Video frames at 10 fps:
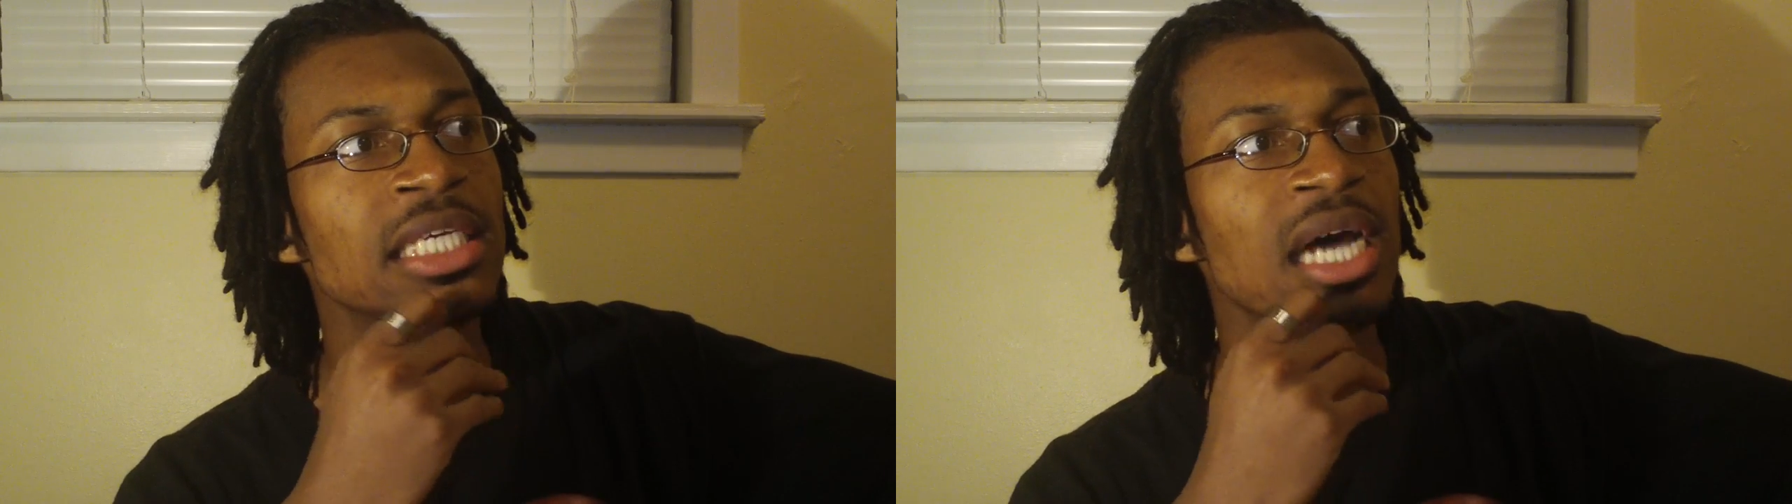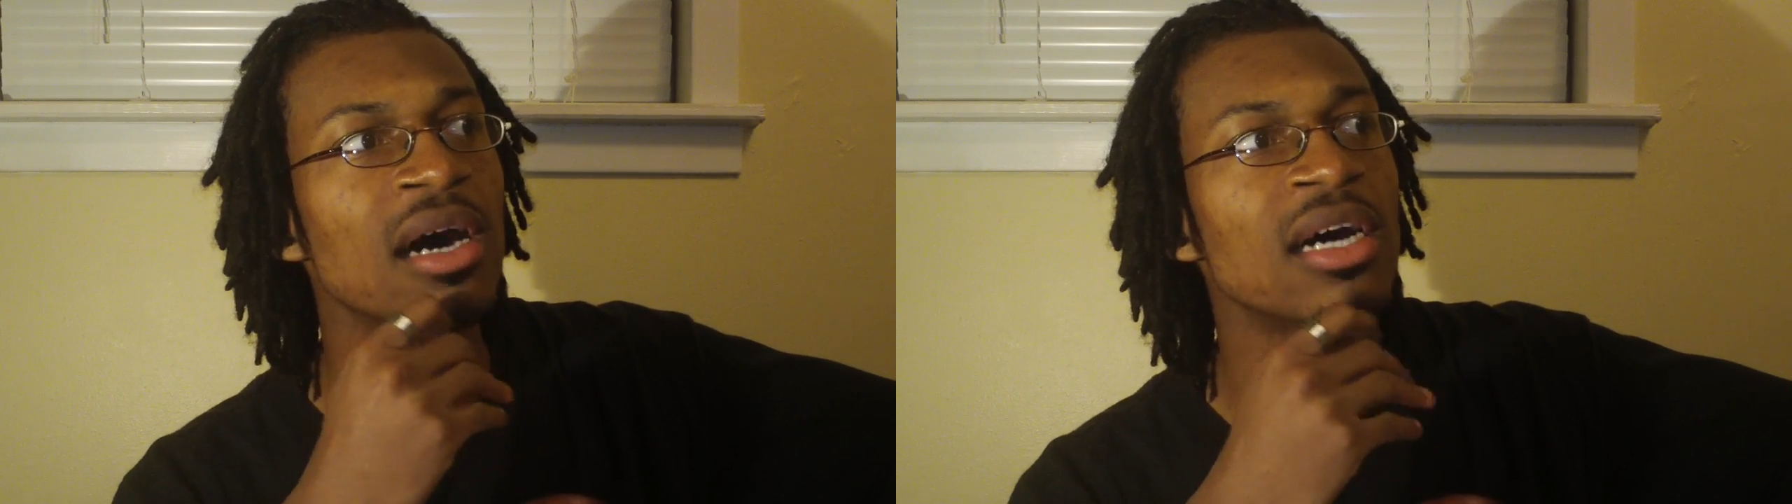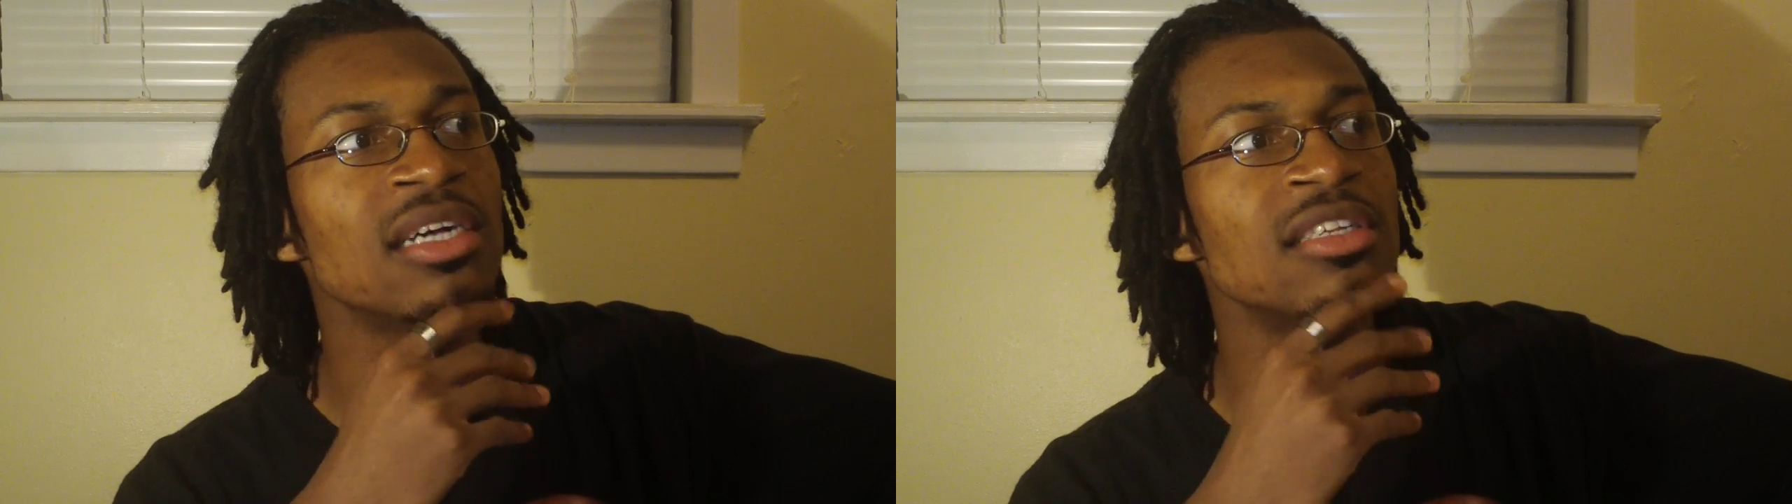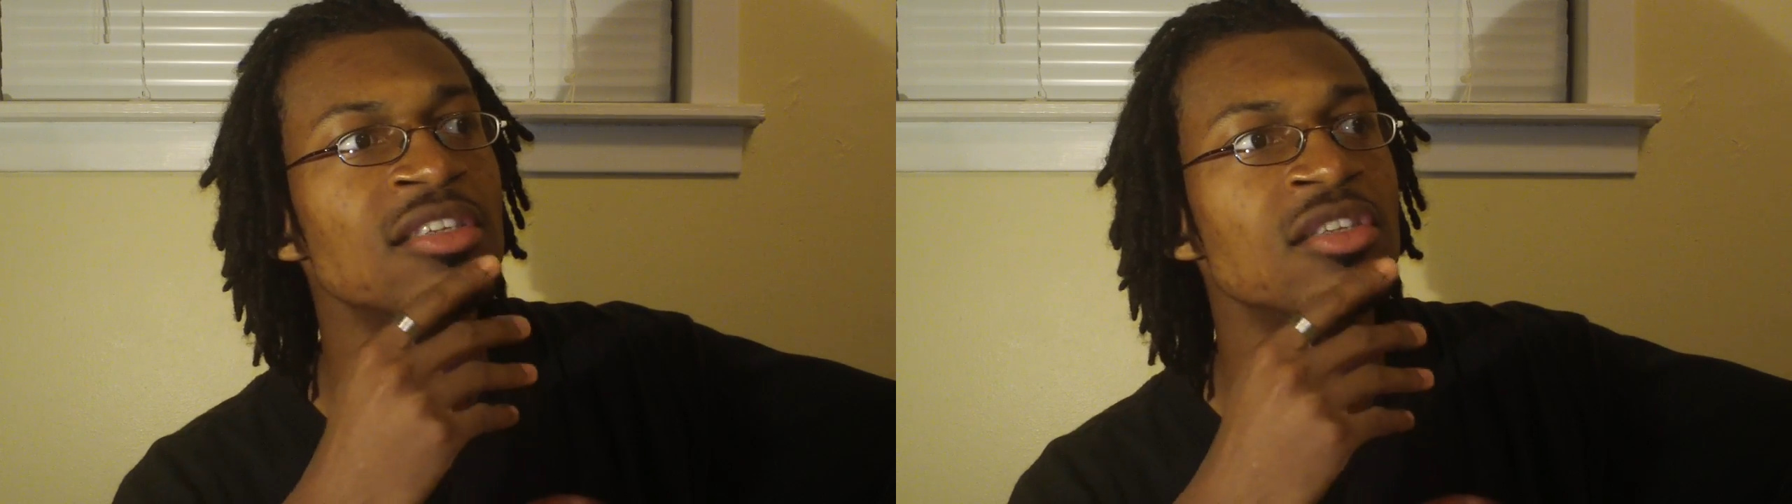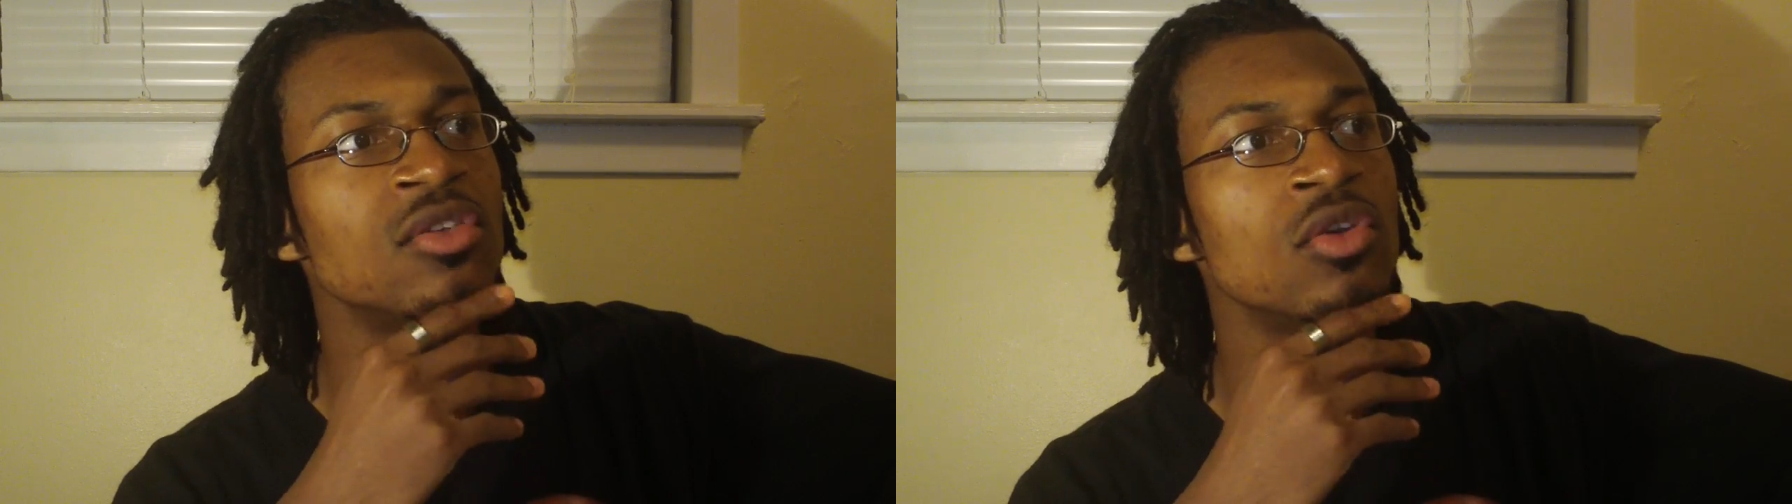
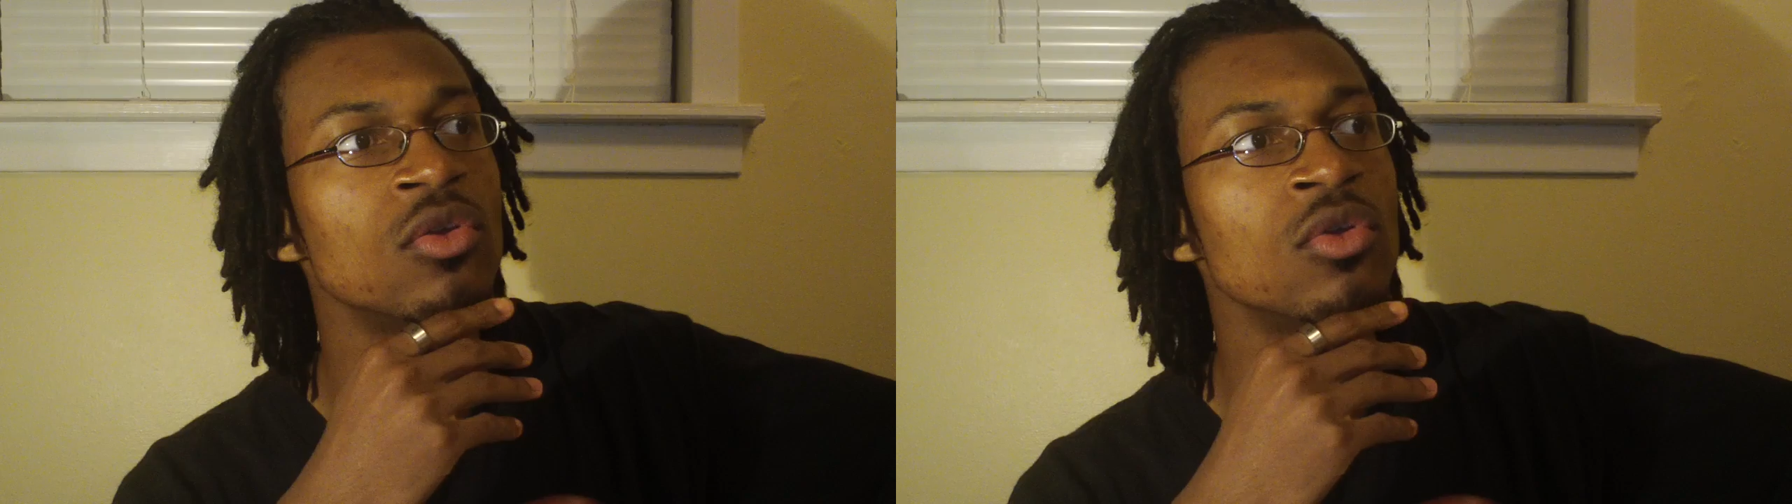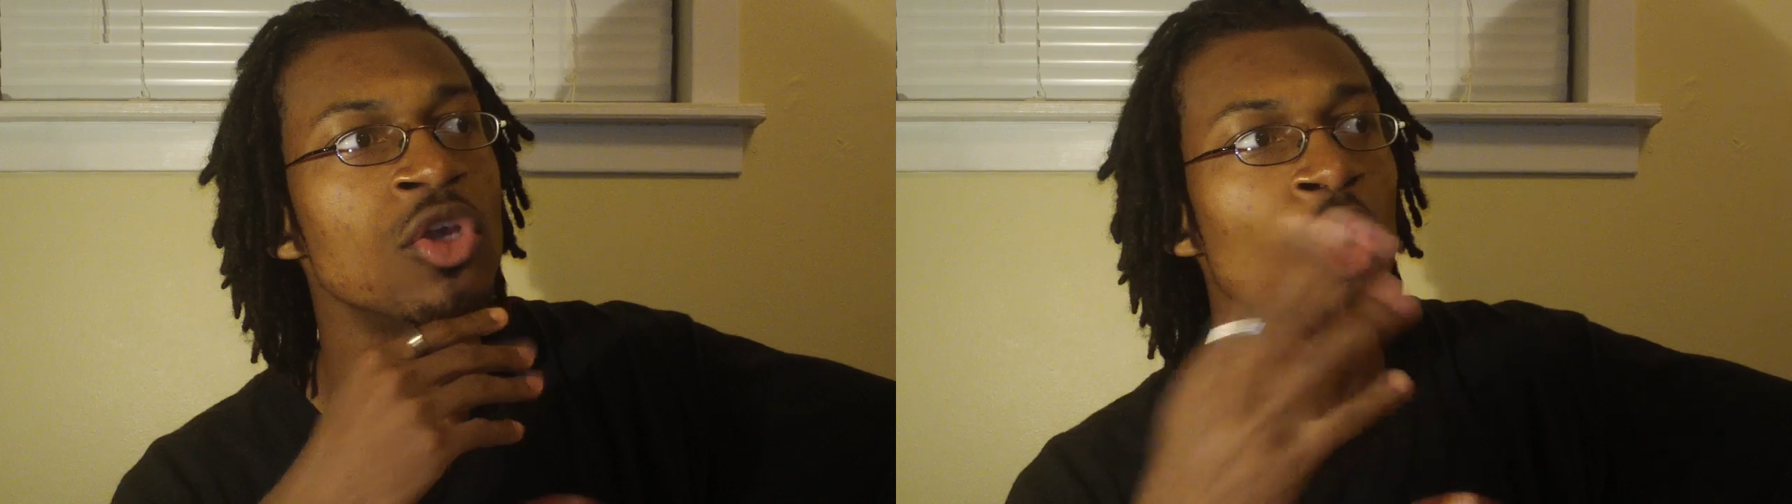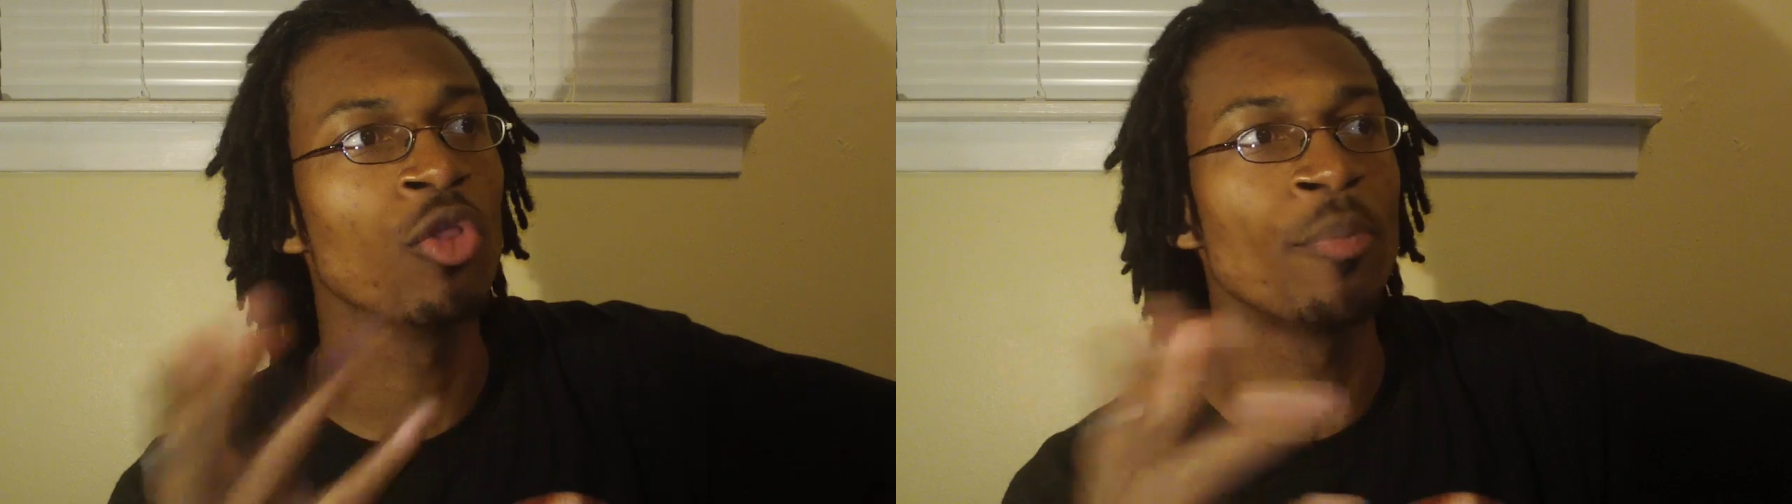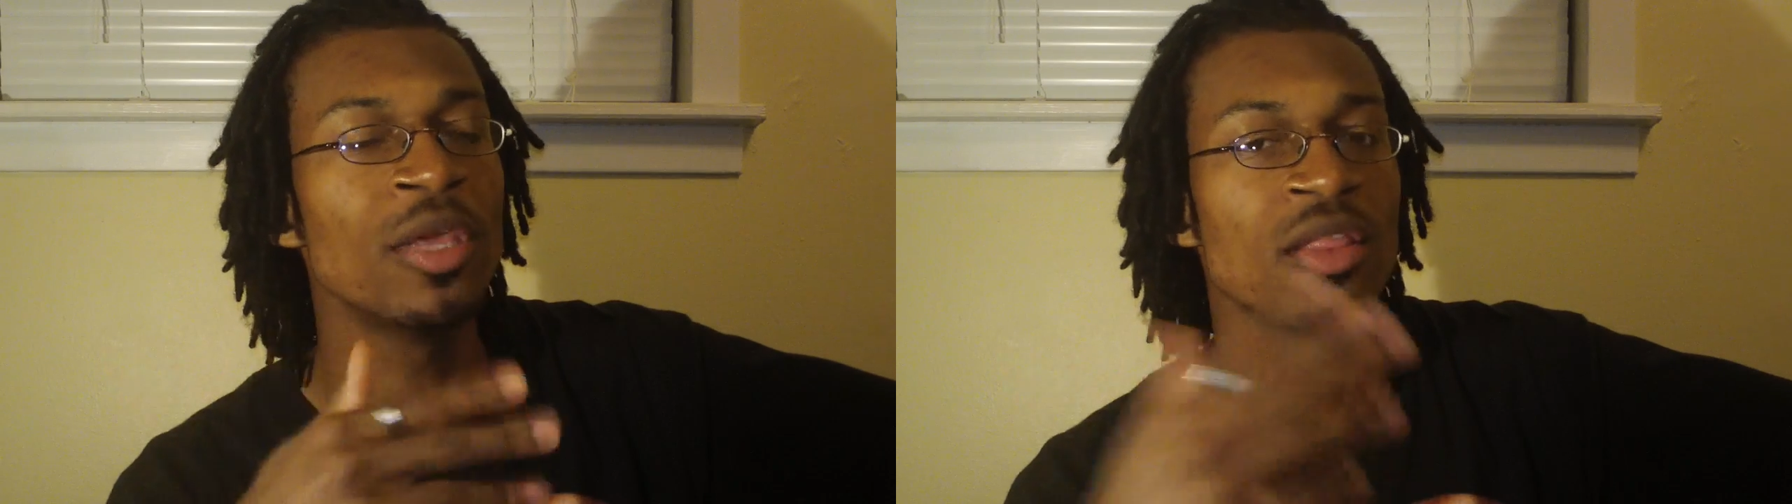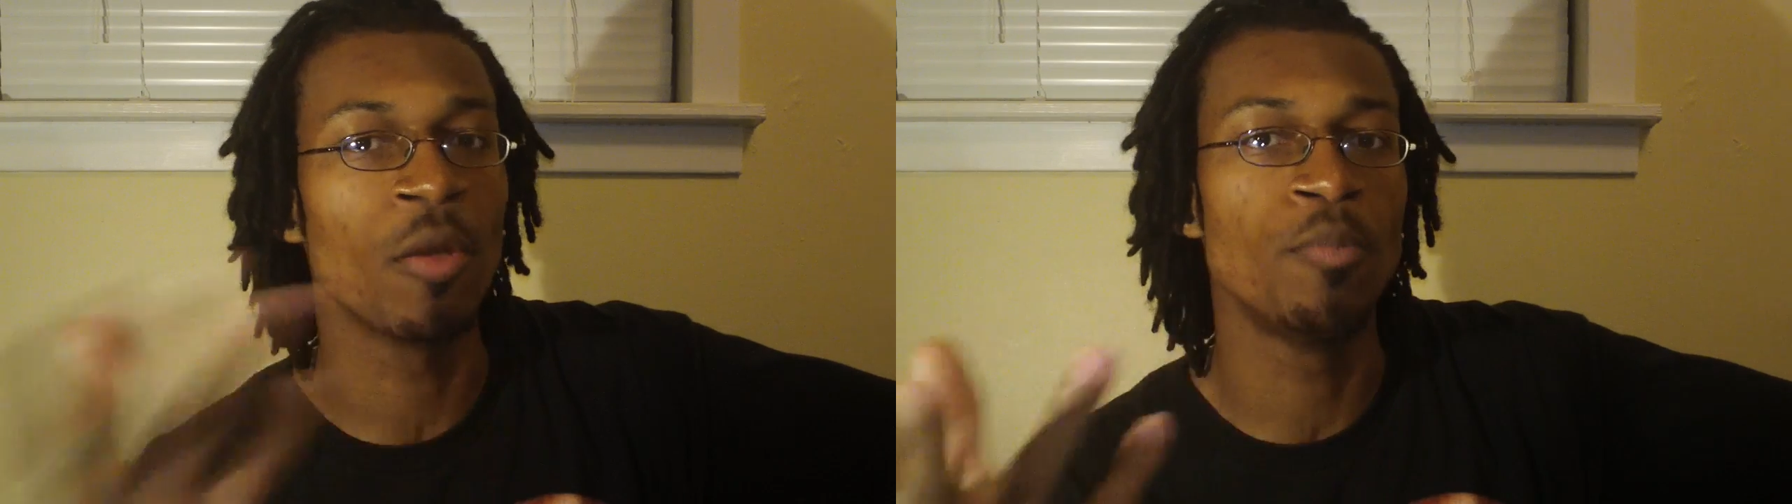does you know
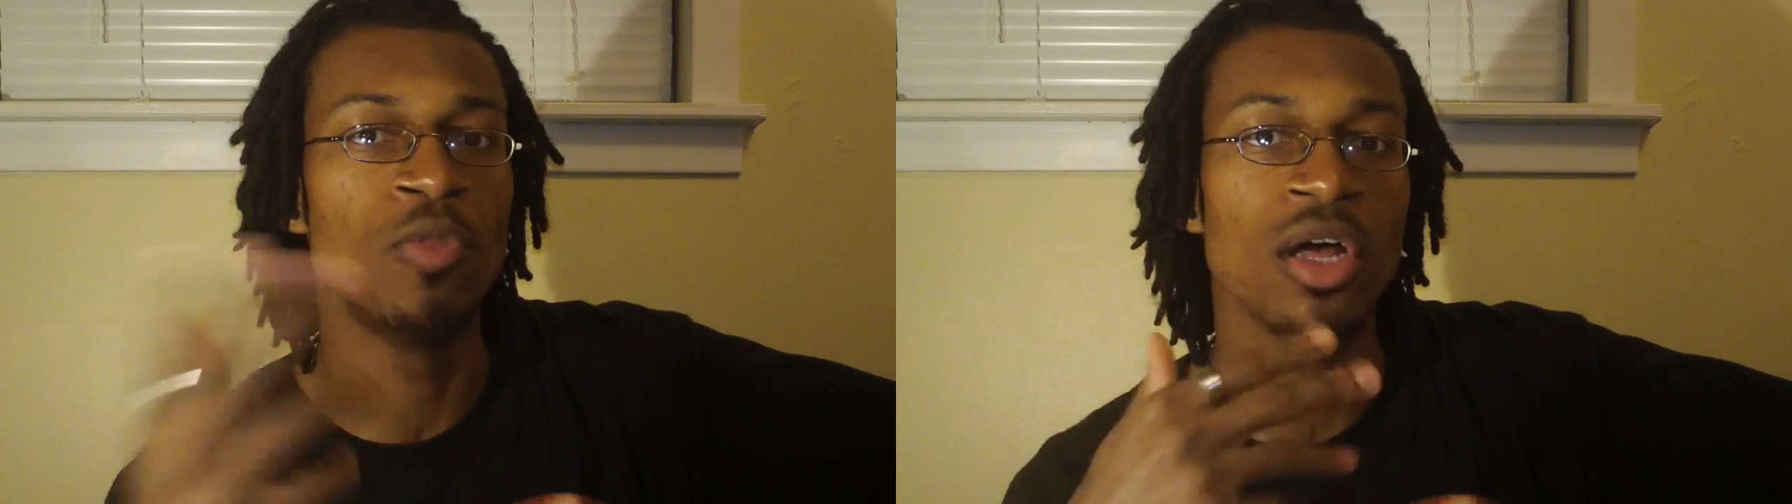the, the,